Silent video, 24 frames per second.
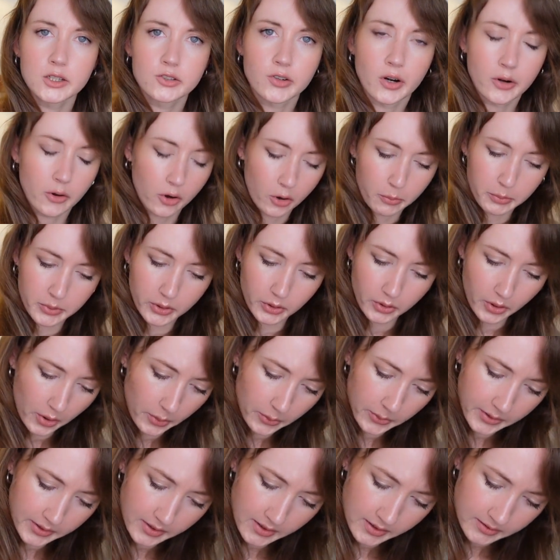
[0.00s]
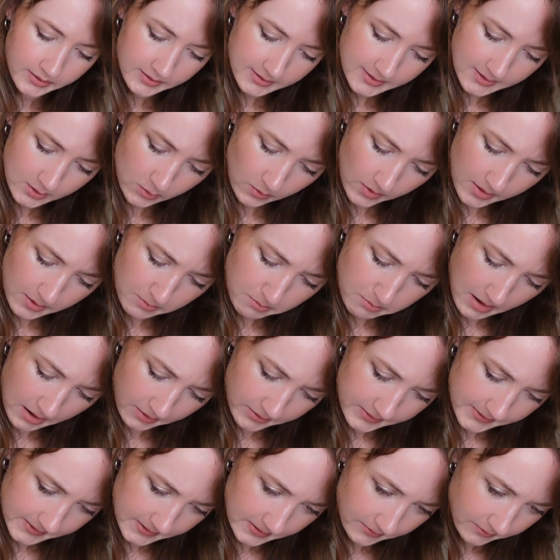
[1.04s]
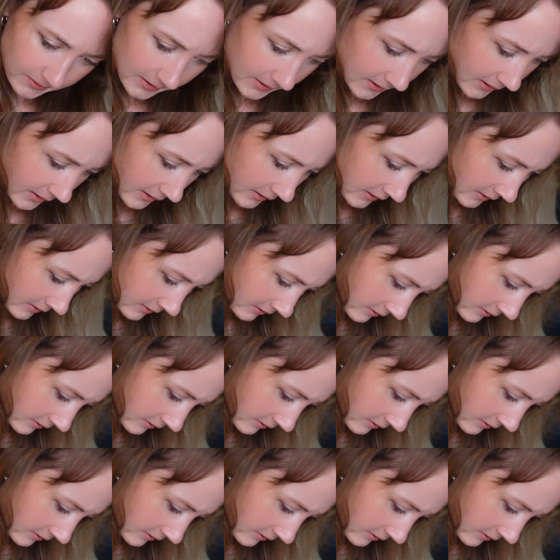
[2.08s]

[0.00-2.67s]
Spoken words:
trying to open a coconut. This is quite embarrassing, really.